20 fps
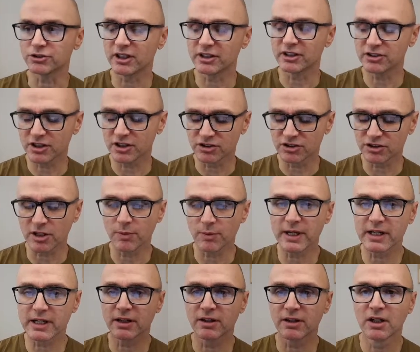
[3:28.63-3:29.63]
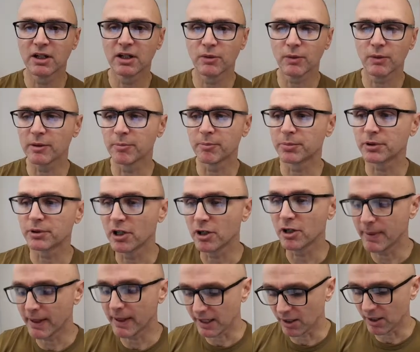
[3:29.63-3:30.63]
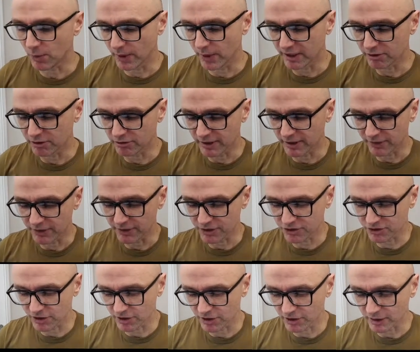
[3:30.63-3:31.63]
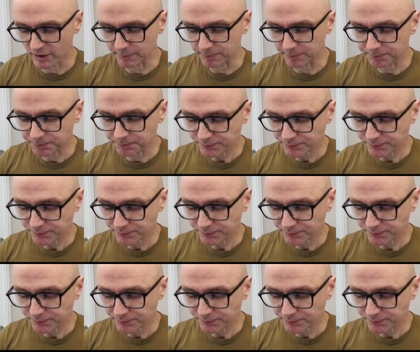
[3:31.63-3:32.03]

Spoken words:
So as you can see, we can probe our way around the circuit.